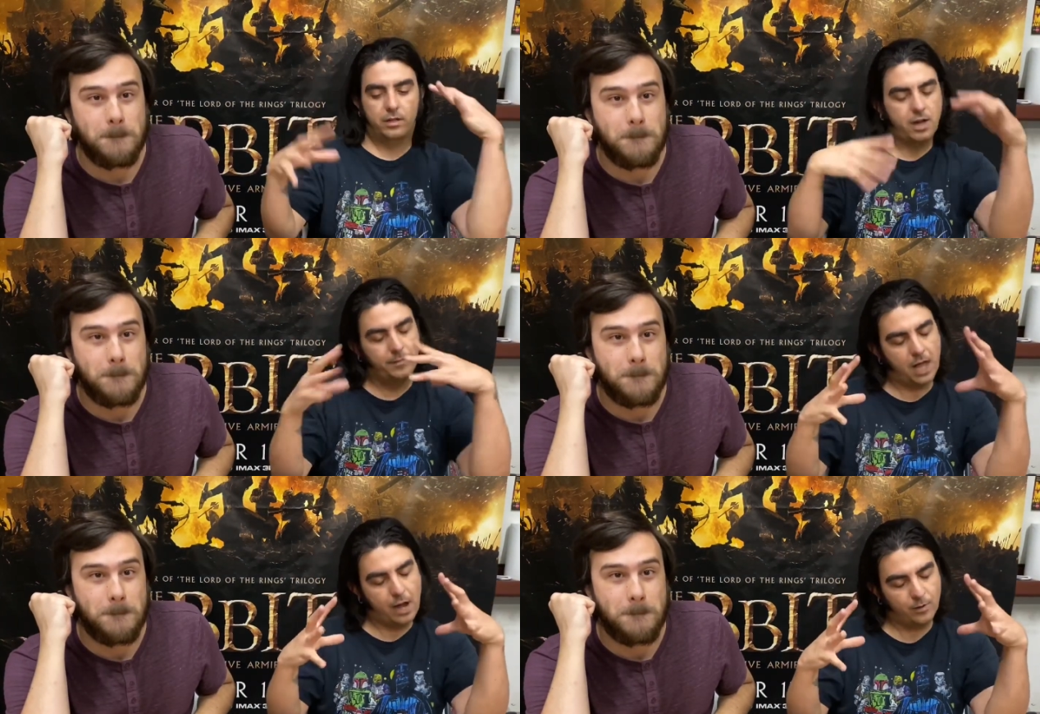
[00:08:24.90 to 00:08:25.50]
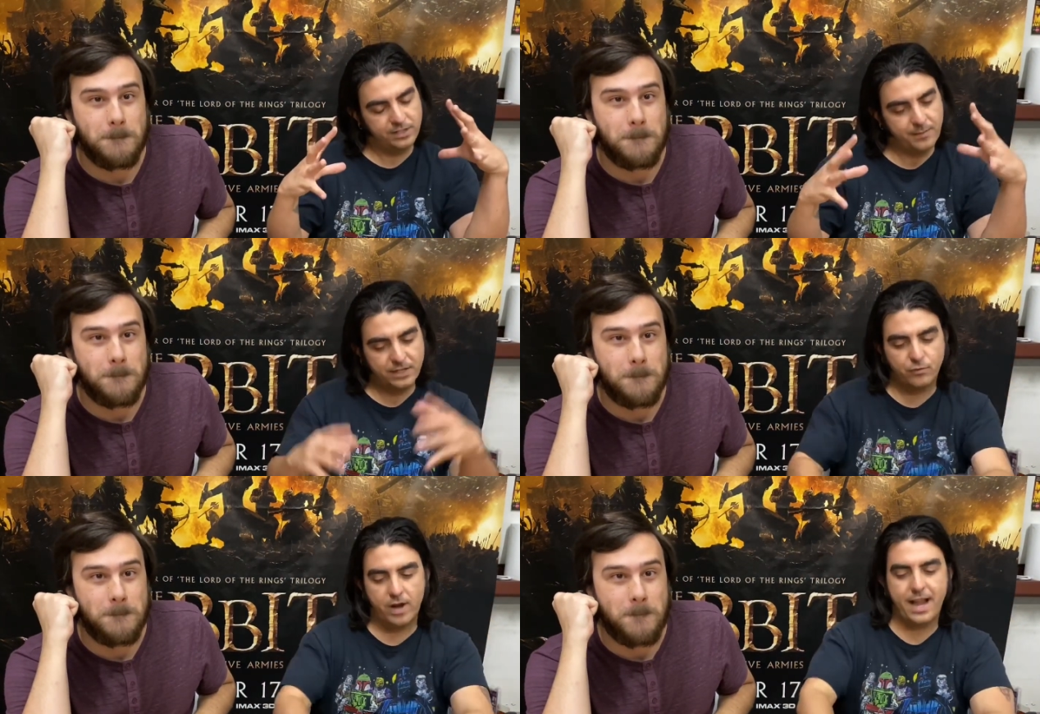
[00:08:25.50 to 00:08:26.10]
Speaker 1: couple of hot ones to
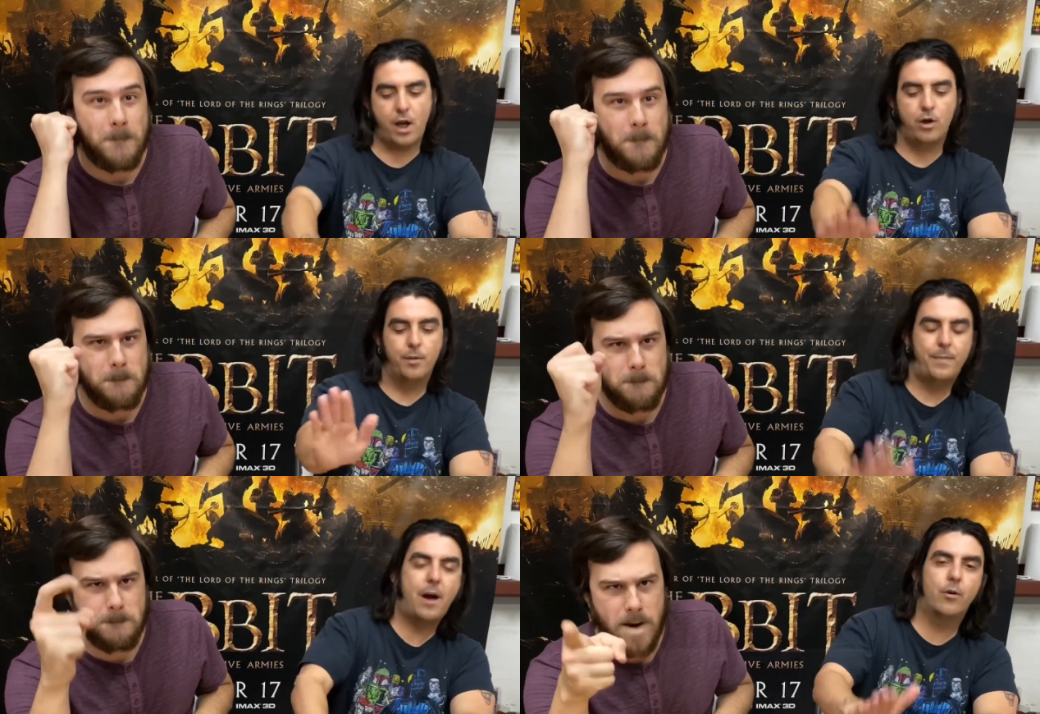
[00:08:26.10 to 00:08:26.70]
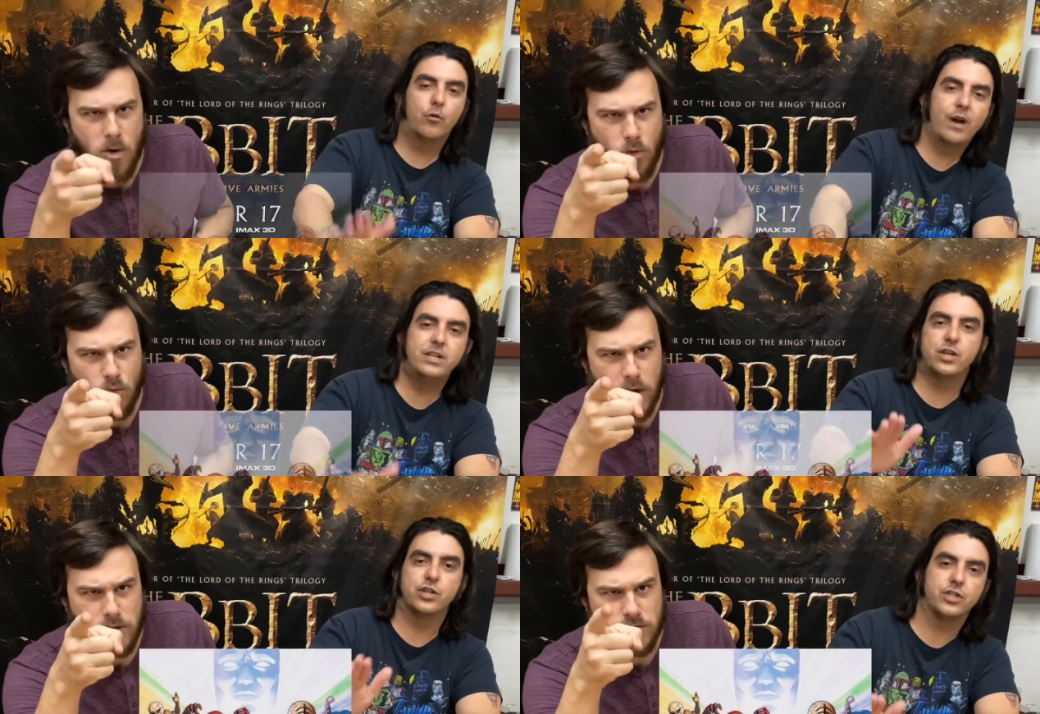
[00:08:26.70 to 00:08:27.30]
mention right now. Power
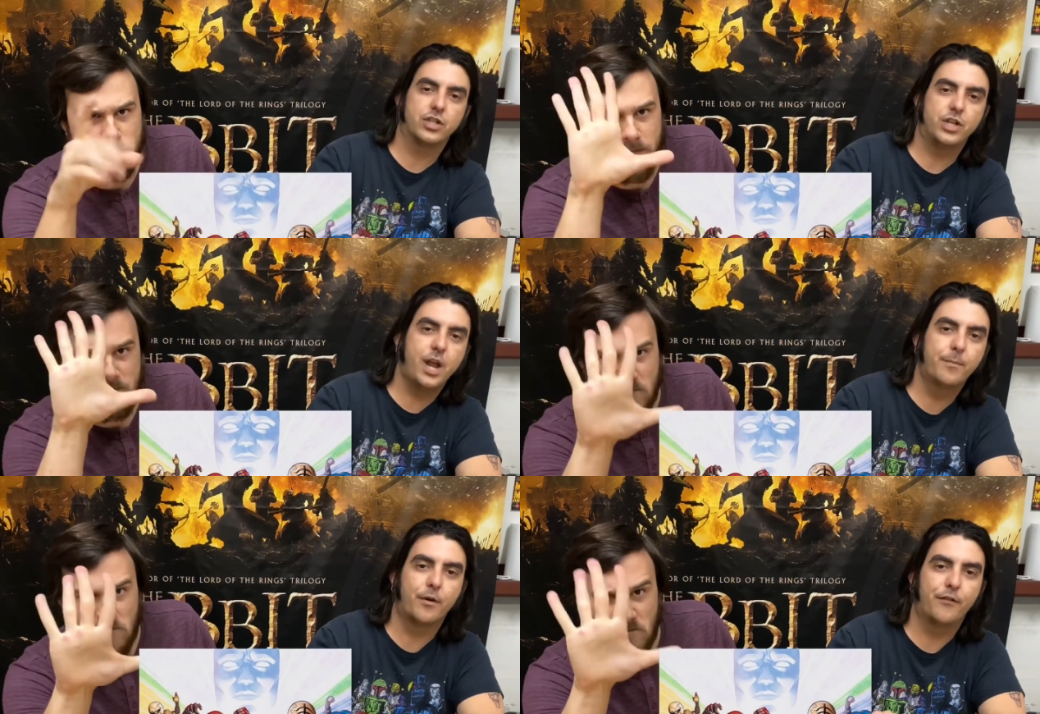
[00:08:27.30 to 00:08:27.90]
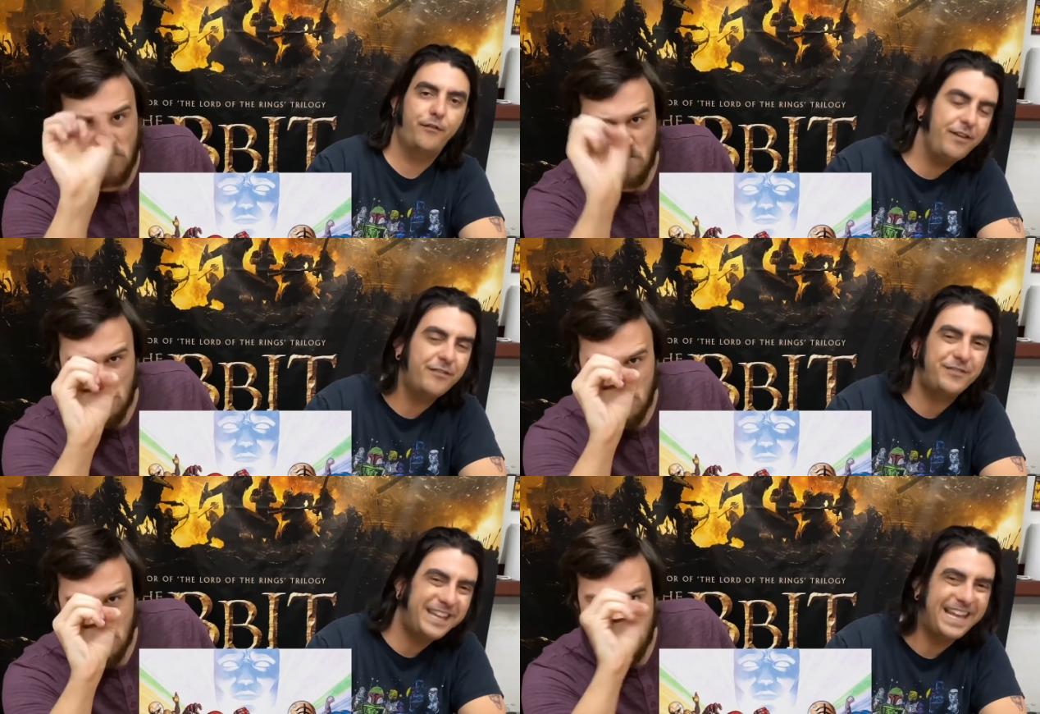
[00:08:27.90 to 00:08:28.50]
Rangers number
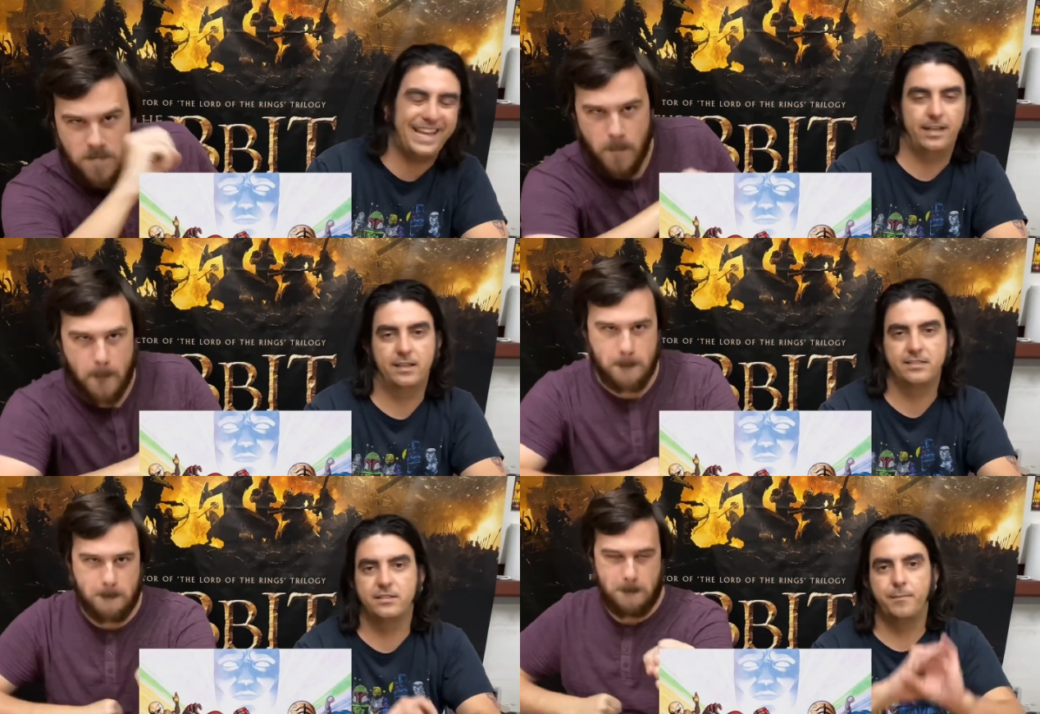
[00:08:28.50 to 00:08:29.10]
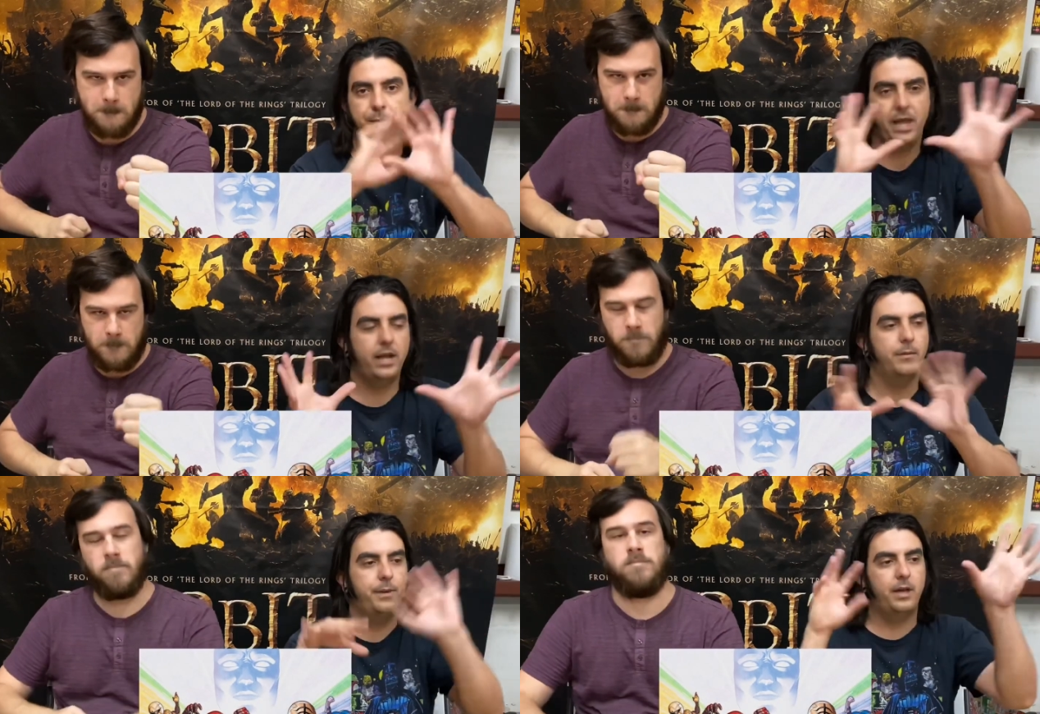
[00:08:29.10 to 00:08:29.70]
50. This is a
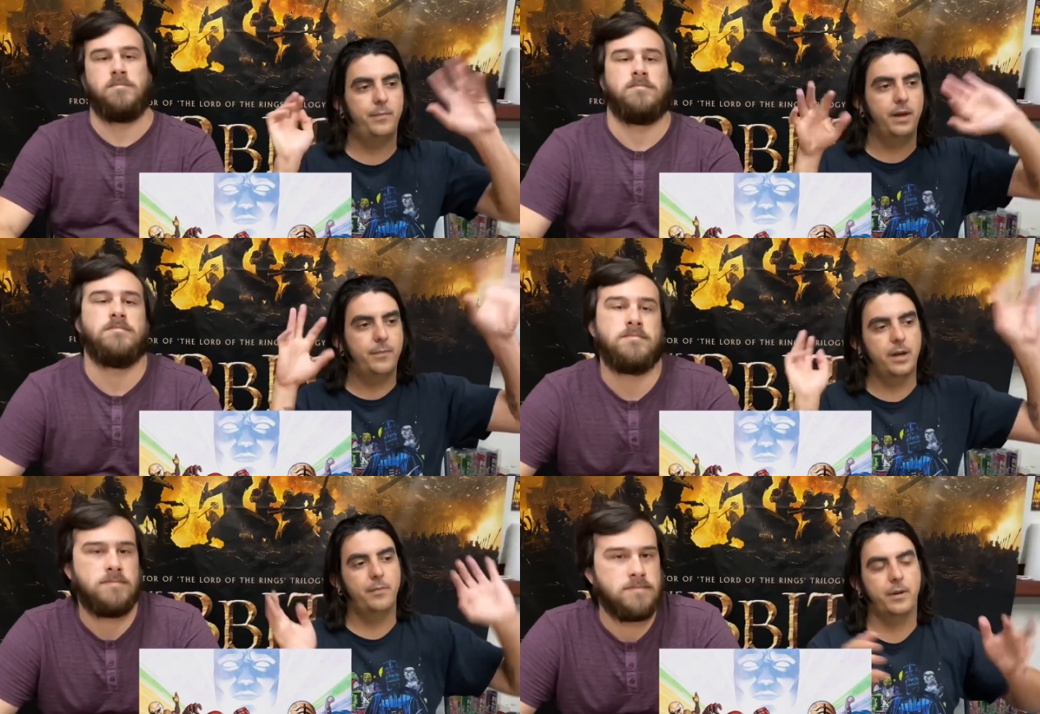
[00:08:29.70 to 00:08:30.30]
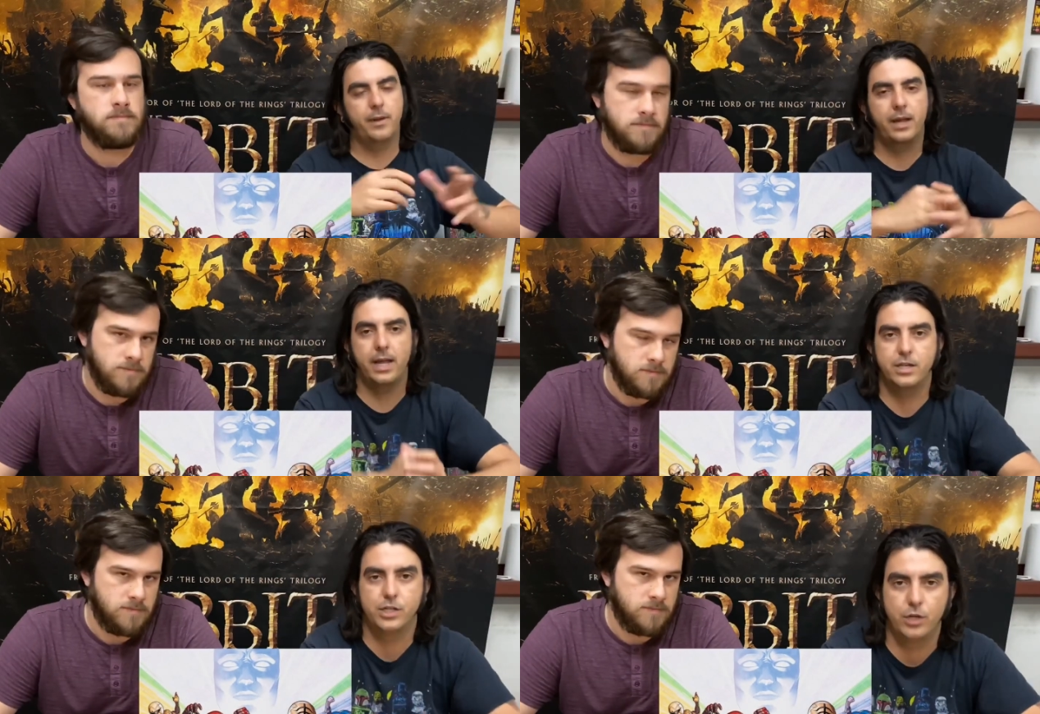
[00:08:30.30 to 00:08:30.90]
big, big, big, big, big, big
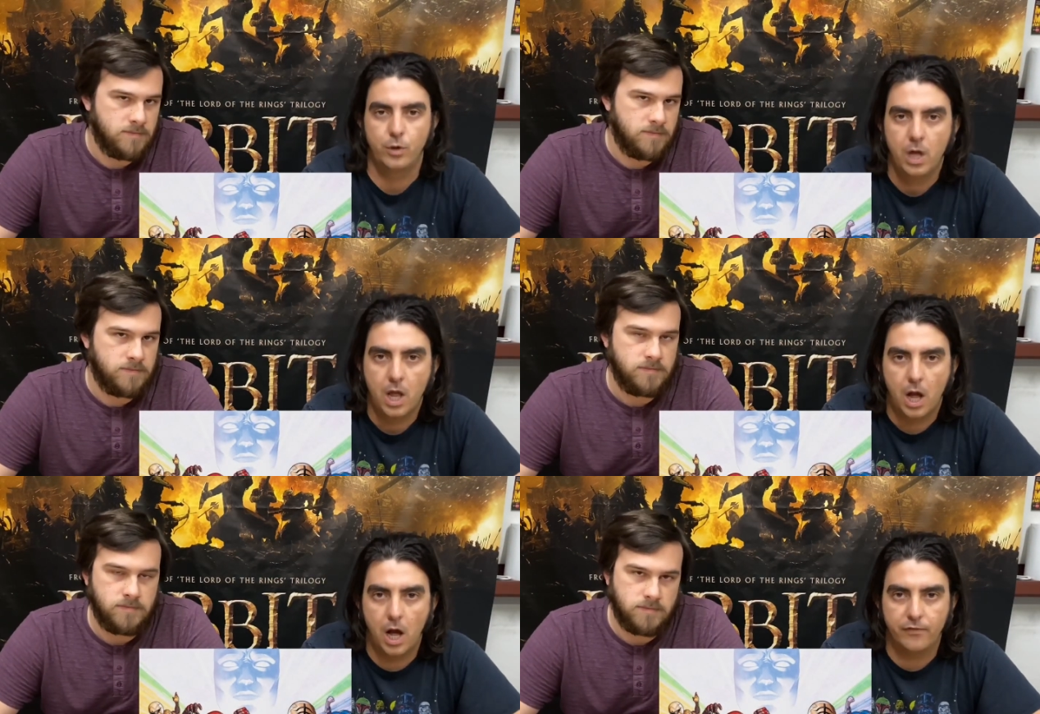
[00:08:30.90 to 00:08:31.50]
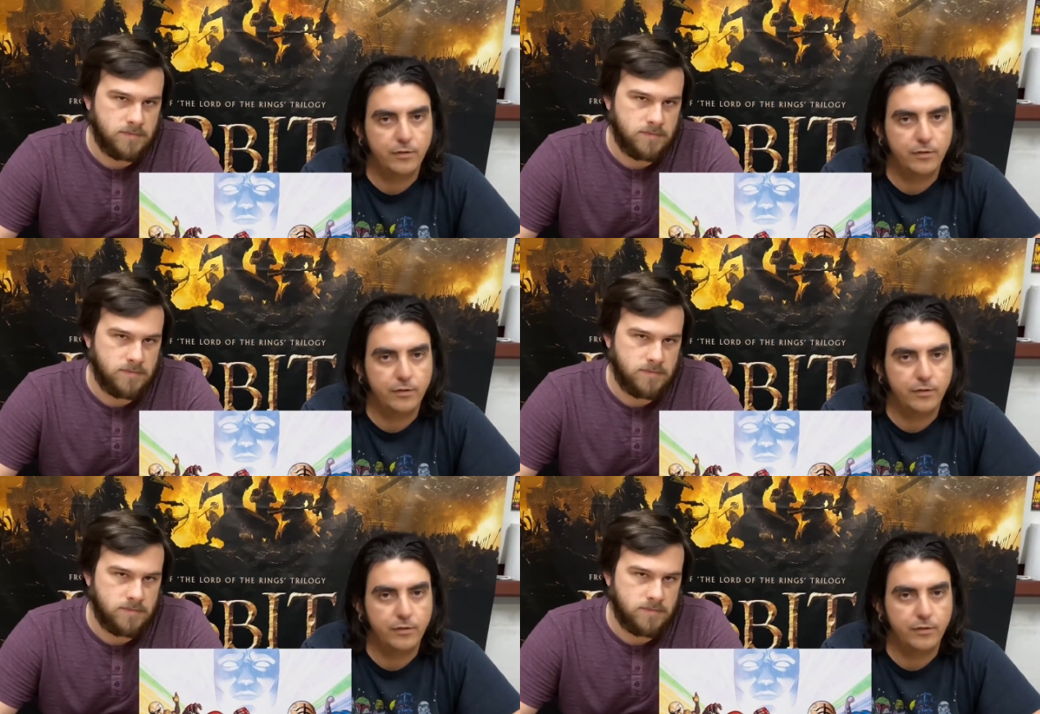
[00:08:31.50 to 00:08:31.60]
issue. Uh, if you've